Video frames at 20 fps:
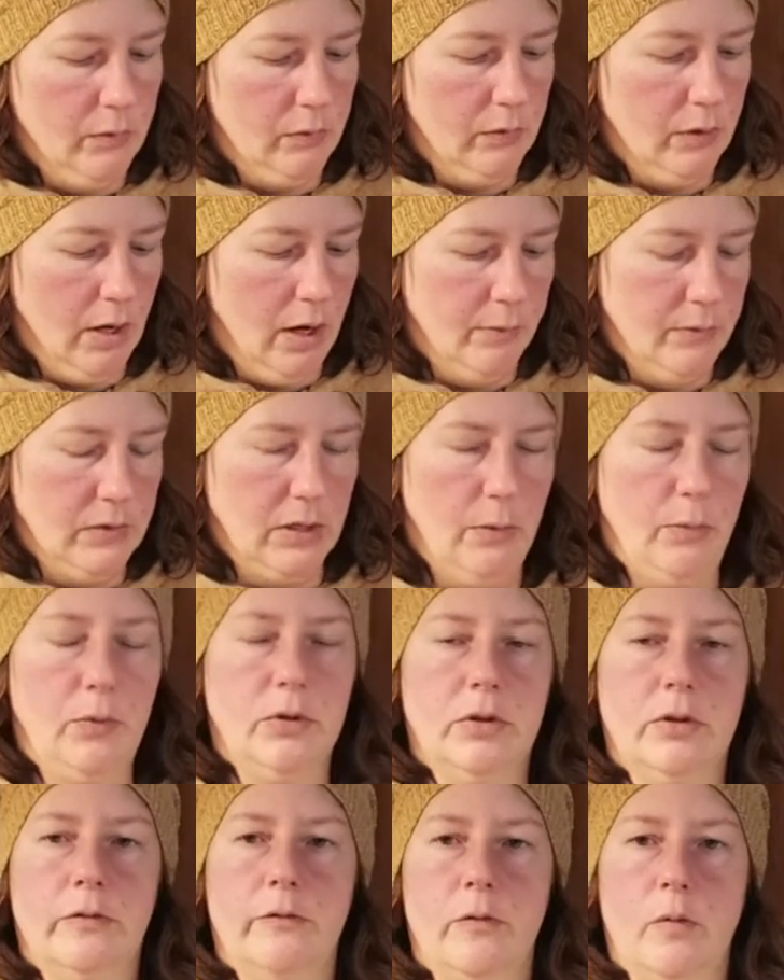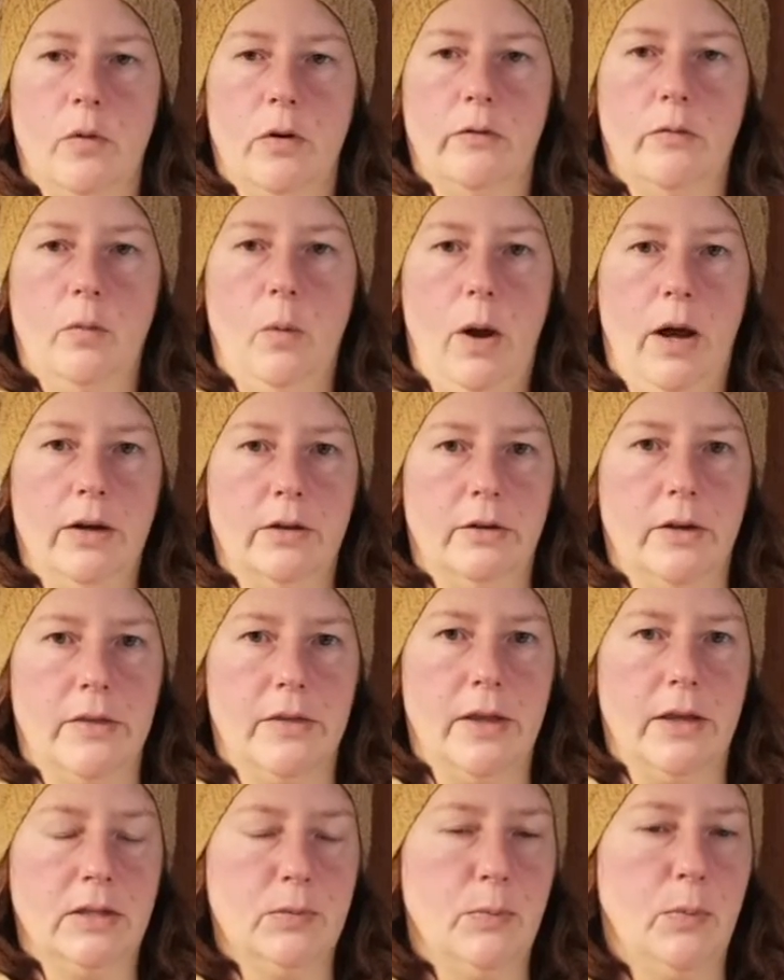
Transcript: comes up with the Four of Water, and that's